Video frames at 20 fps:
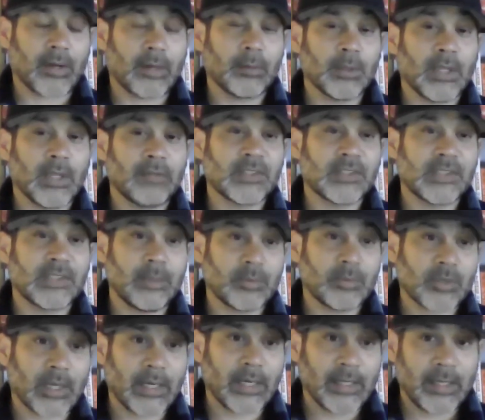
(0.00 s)
I would love to see him
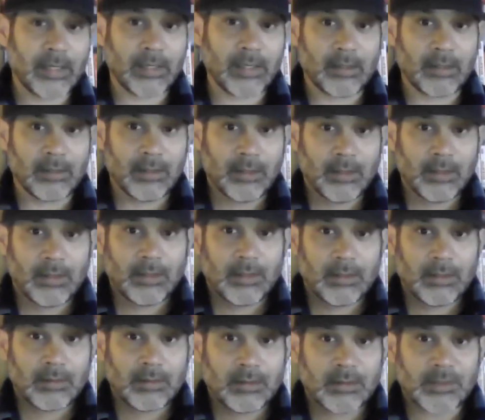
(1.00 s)
try to hit
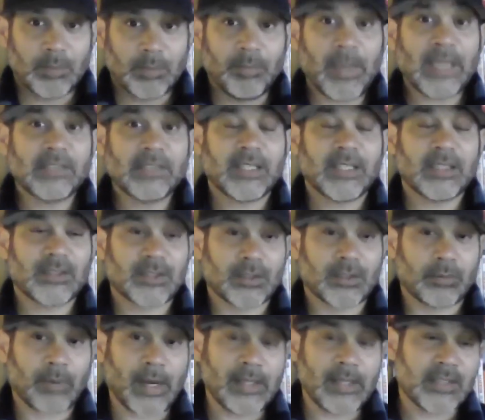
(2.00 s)
some base hits
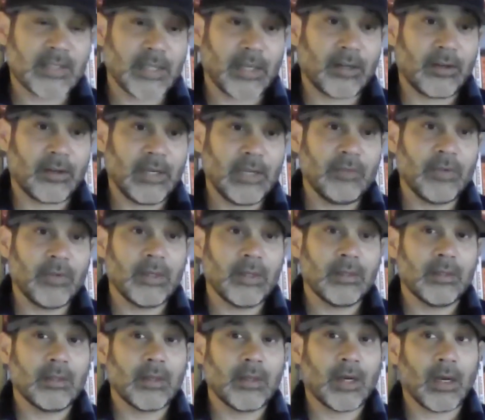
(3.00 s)
to right center,
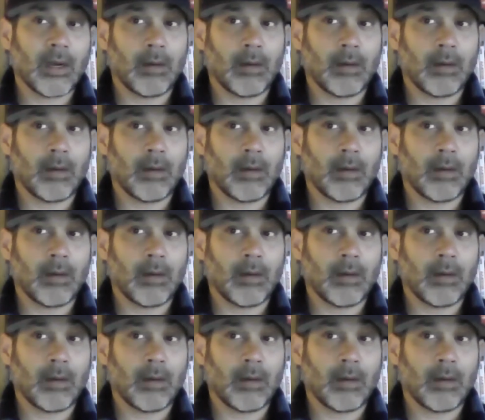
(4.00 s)
even